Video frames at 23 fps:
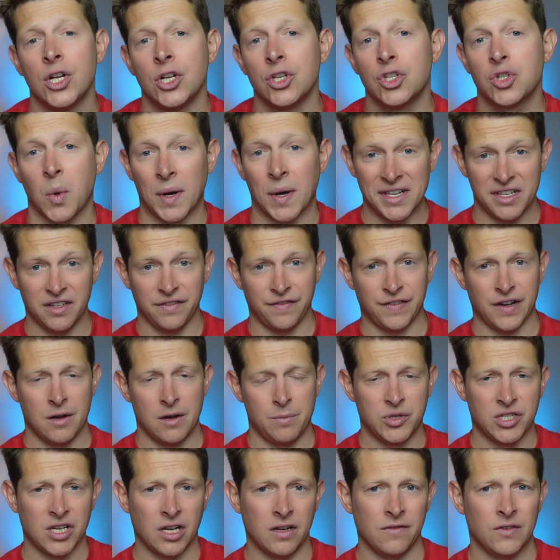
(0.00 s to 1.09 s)

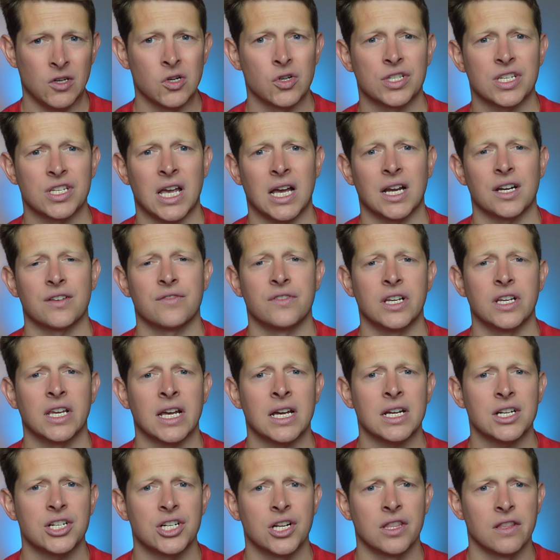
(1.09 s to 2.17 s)
25% of your tax-free
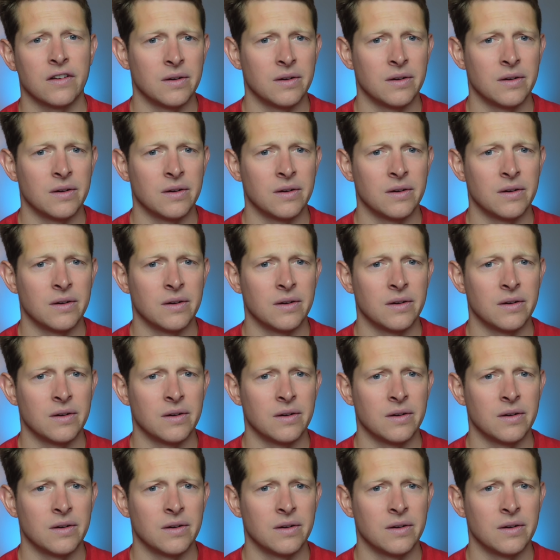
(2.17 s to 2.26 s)
cash and the